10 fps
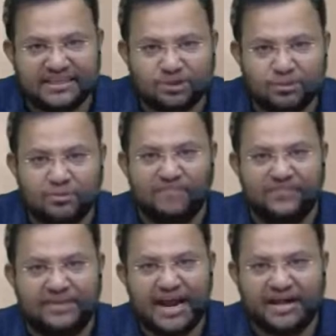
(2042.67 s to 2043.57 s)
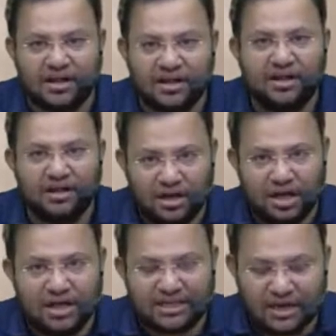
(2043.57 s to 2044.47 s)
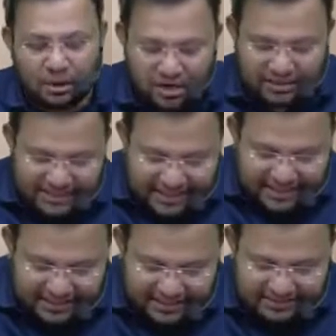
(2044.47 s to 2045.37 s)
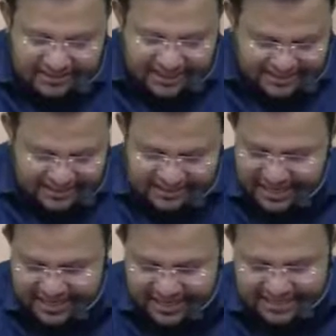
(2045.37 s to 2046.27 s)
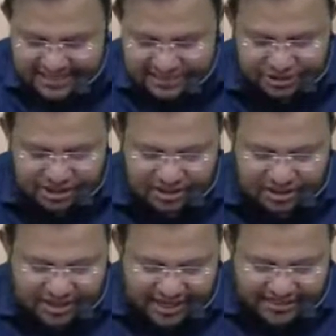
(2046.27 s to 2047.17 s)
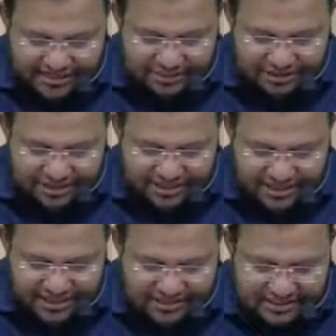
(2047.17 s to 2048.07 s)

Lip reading: to profit and loss account. There does exist an exception. Exception is